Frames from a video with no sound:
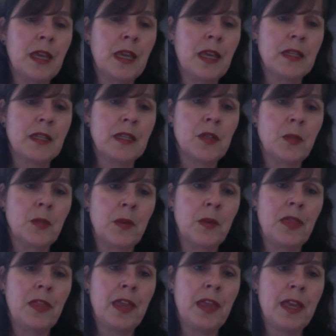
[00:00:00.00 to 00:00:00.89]
so
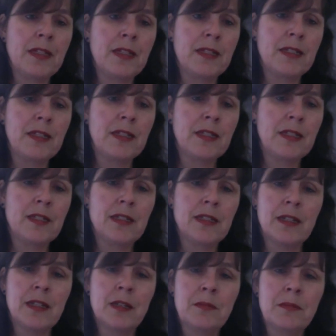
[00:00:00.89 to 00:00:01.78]
with that,
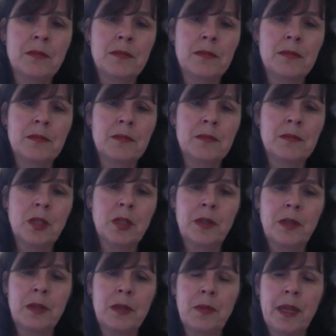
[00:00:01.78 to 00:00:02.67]

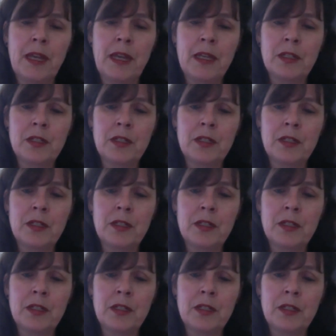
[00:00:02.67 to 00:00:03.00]
going back